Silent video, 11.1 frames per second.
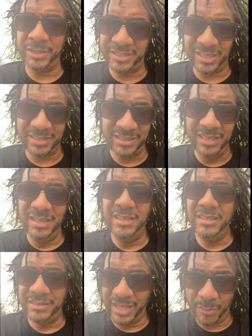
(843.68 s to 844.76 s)
just
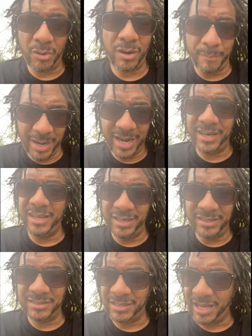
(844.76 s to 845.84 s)
they want a man that
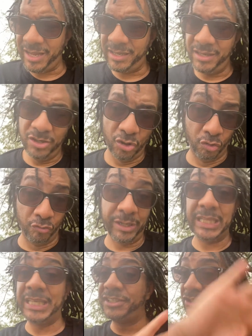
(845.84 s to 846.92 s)
is like
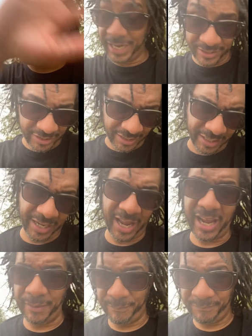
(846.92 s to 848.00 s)
really changing the game,